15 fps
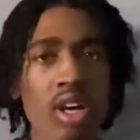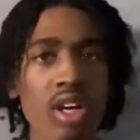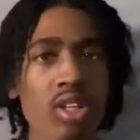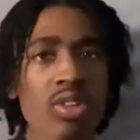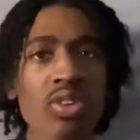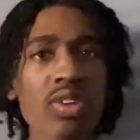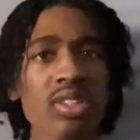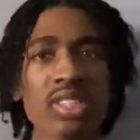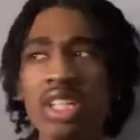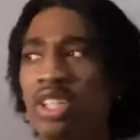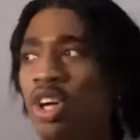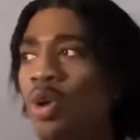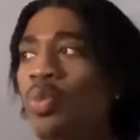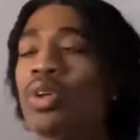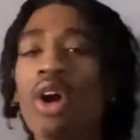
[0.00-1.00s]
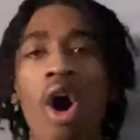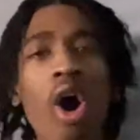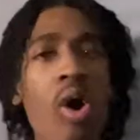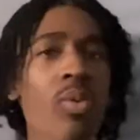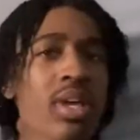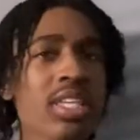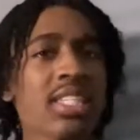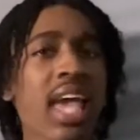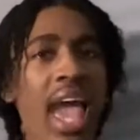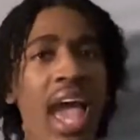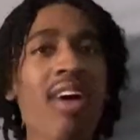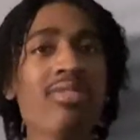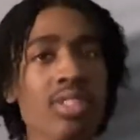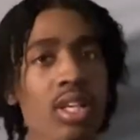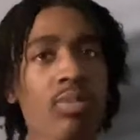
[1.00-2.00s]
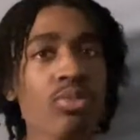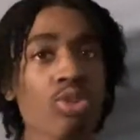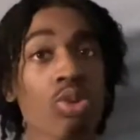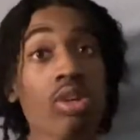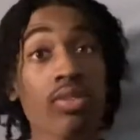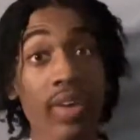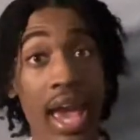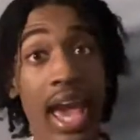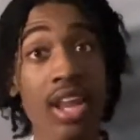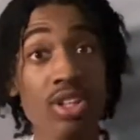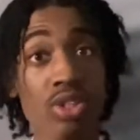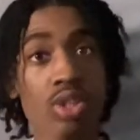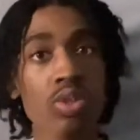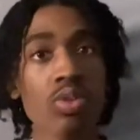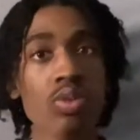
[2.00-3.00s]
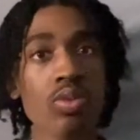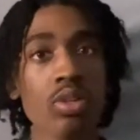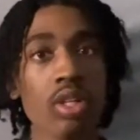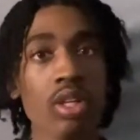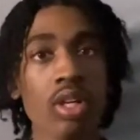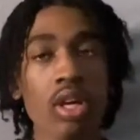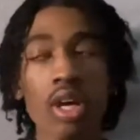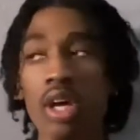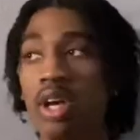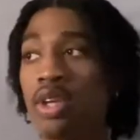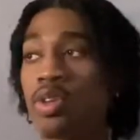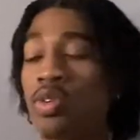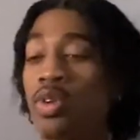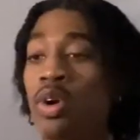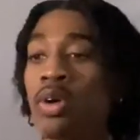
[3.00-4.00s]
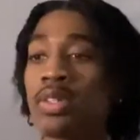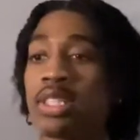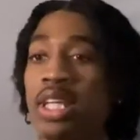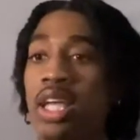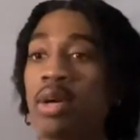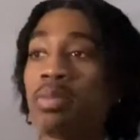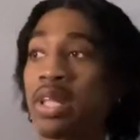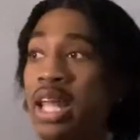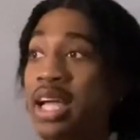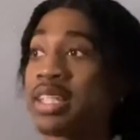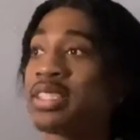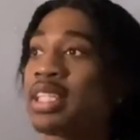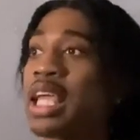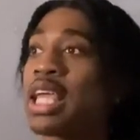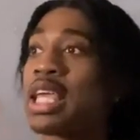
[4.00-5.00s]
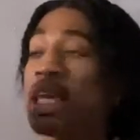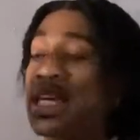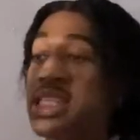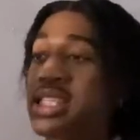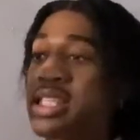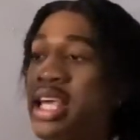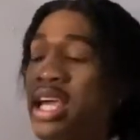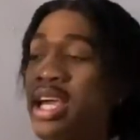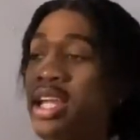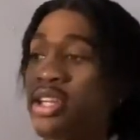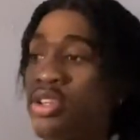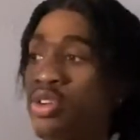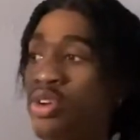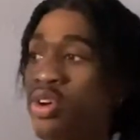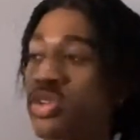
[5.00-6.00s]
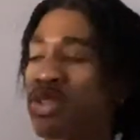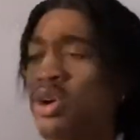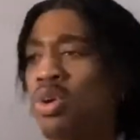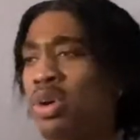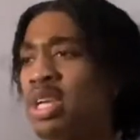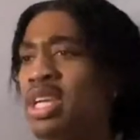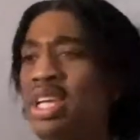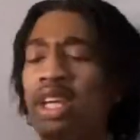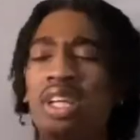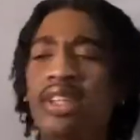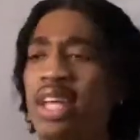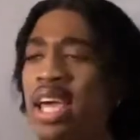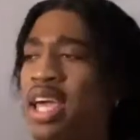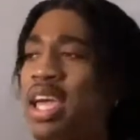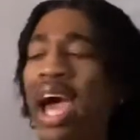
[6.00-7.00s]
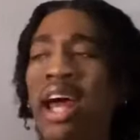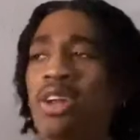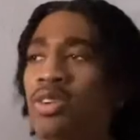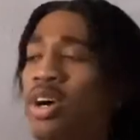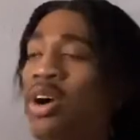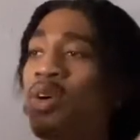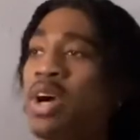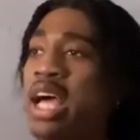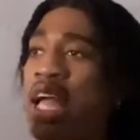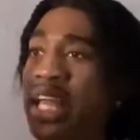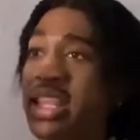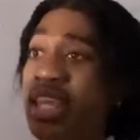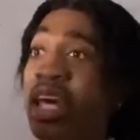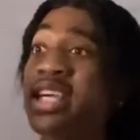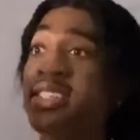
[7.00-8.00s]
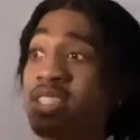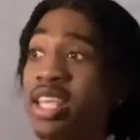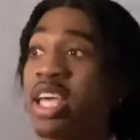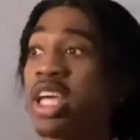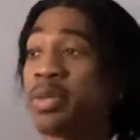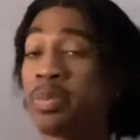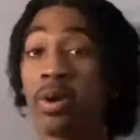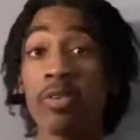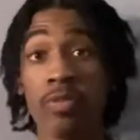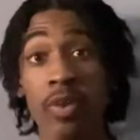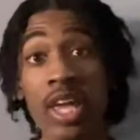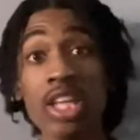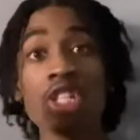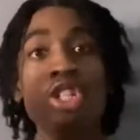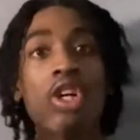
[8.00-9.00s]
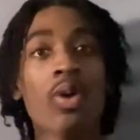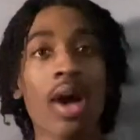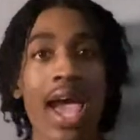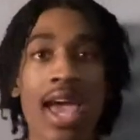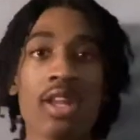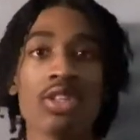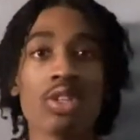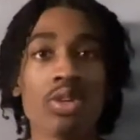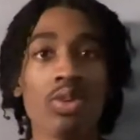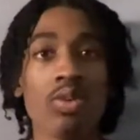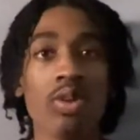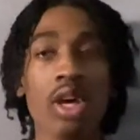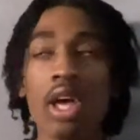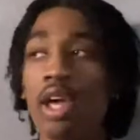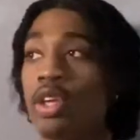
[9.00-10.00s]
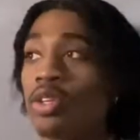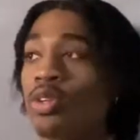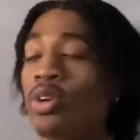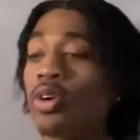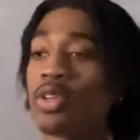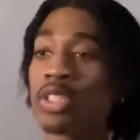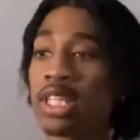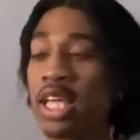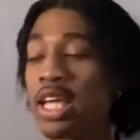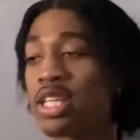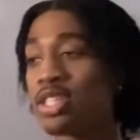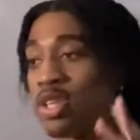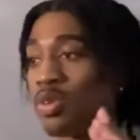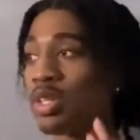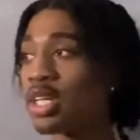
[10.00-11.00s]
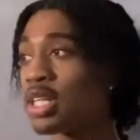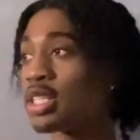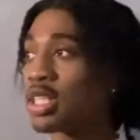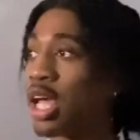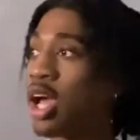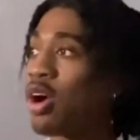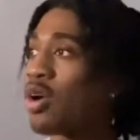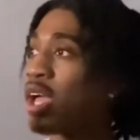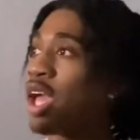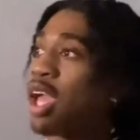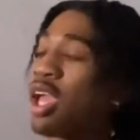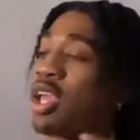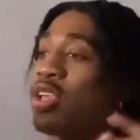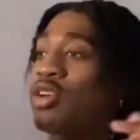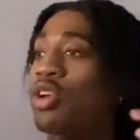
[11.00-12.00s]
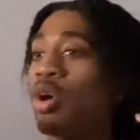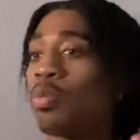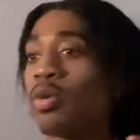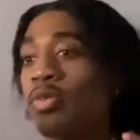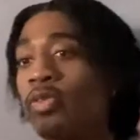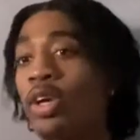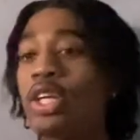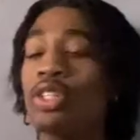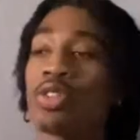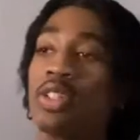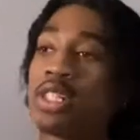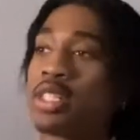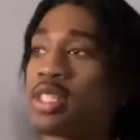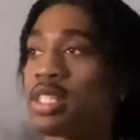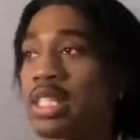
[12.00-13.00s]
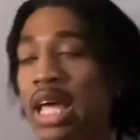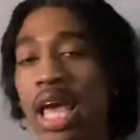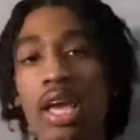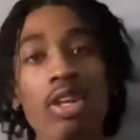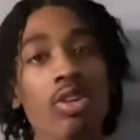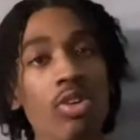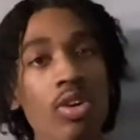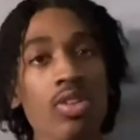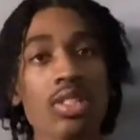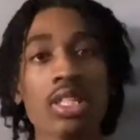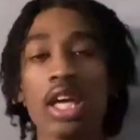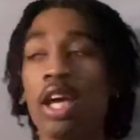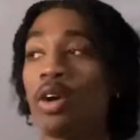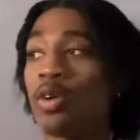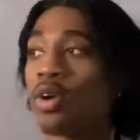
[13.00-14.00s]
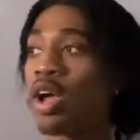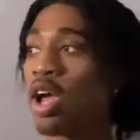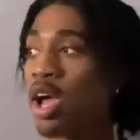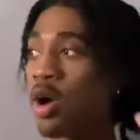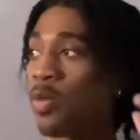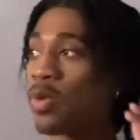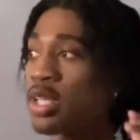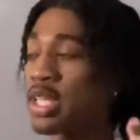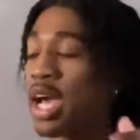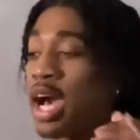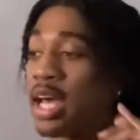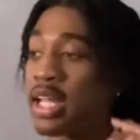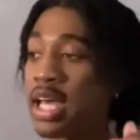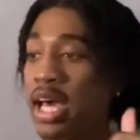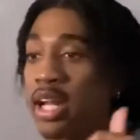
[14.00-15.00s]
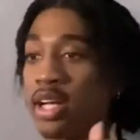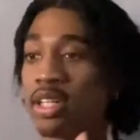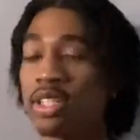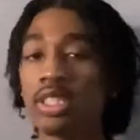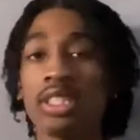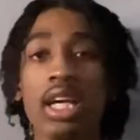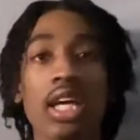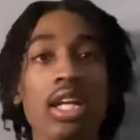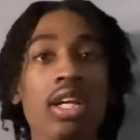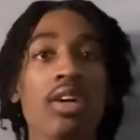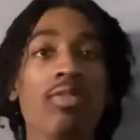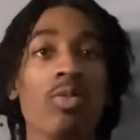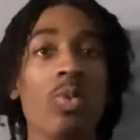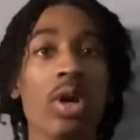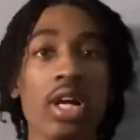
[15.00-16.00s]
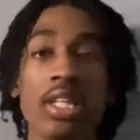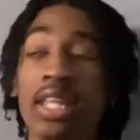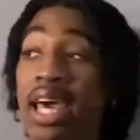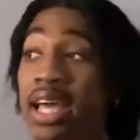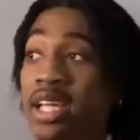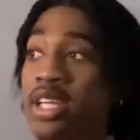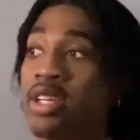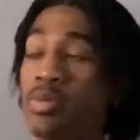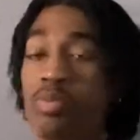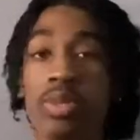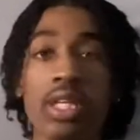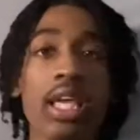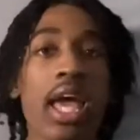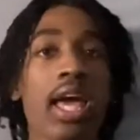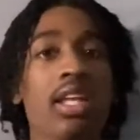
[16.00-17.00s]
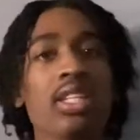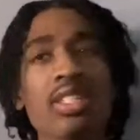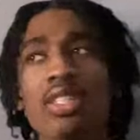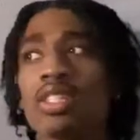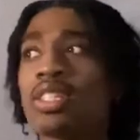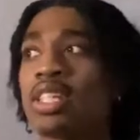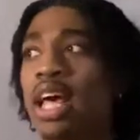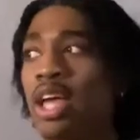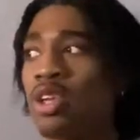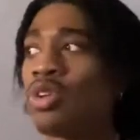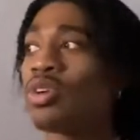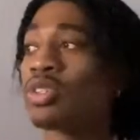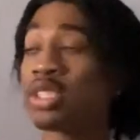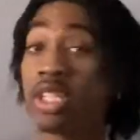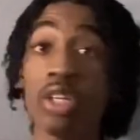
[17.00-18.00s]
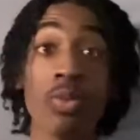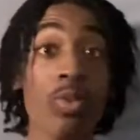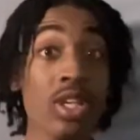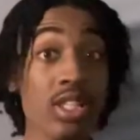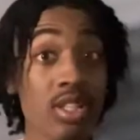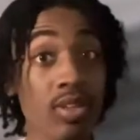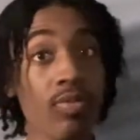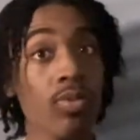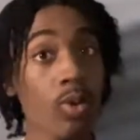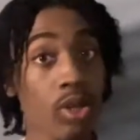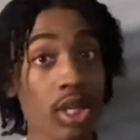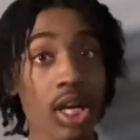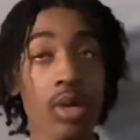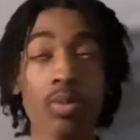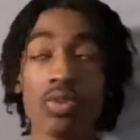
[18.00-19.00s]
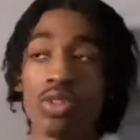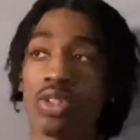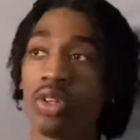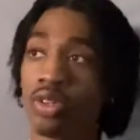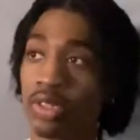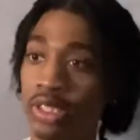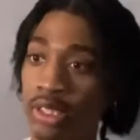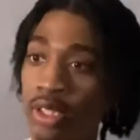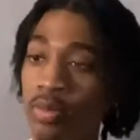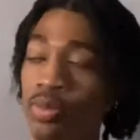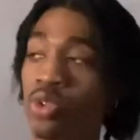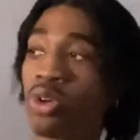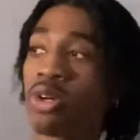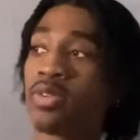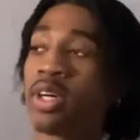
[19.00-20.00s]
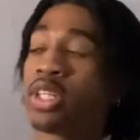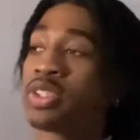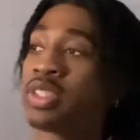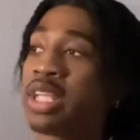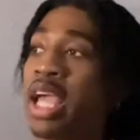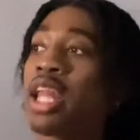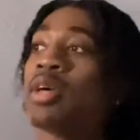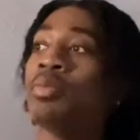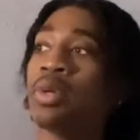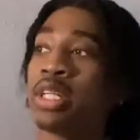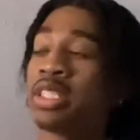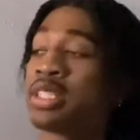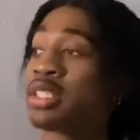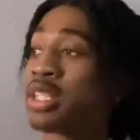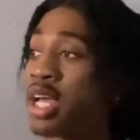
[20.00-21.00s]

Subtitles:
you know what I'm saying? Don't we always have some sort of attitude? You know what I'm saying? But like I say, he said, you know, or he, they, I don't know. They said professional attitude. You know what I'm saying? So then it's like, okay, you know, professional, this is that. You know what I'm saying? We kind of got an understanding of where that could be at. This is not, you know what I'm saying, the reason for labels, you know, some sort of understanding. But it's,